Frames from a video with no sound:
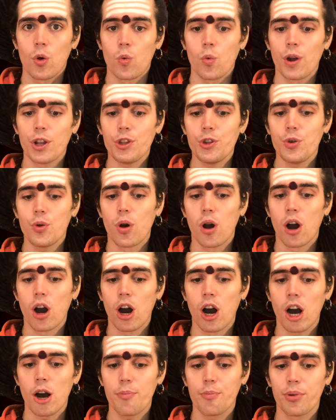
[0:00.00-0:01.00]
When you
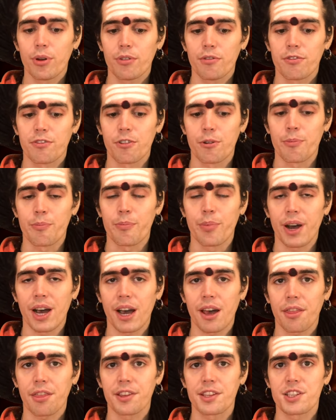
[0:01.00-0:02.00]
hop from
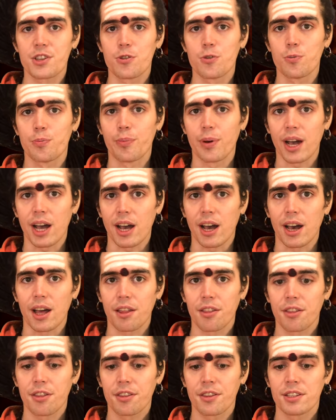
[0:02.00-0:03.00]
paths to
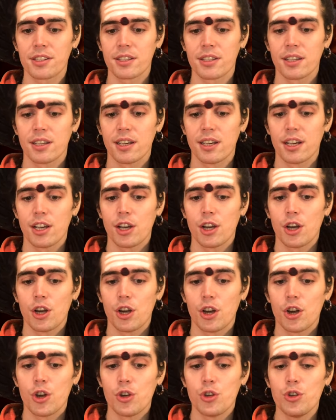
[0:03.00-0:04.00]
paths,
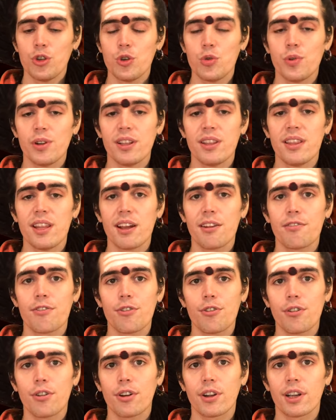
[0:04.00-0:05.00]
you will
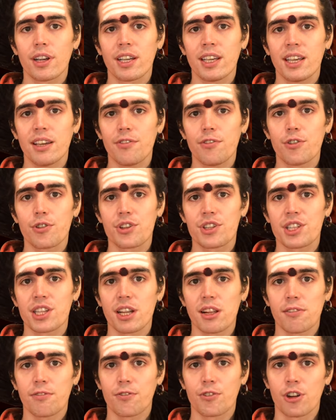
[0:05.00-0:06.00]
never give
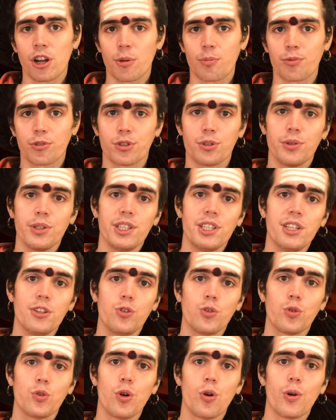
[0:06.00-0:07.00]
yourself an opportunity
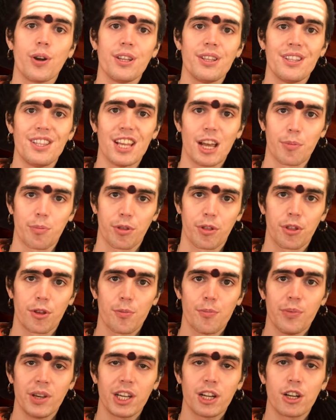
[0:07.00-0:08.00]
to go in depth,
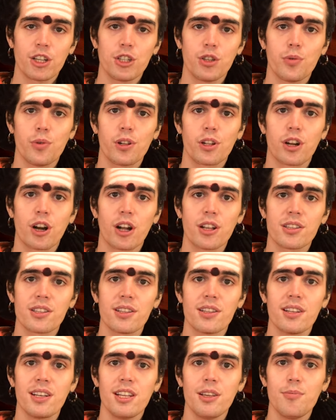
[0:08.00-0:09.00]
because you will
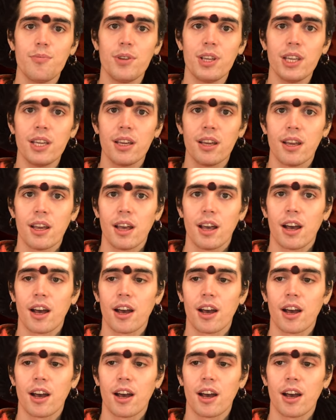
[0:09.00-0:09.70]
constantly be,